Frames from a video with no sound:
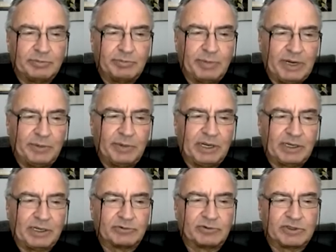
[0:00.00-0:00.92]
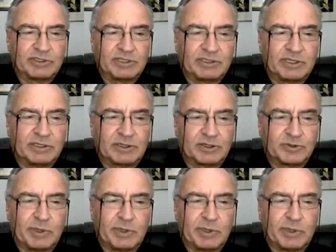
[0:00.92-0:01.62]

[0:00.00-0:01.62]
many, many countries and centers,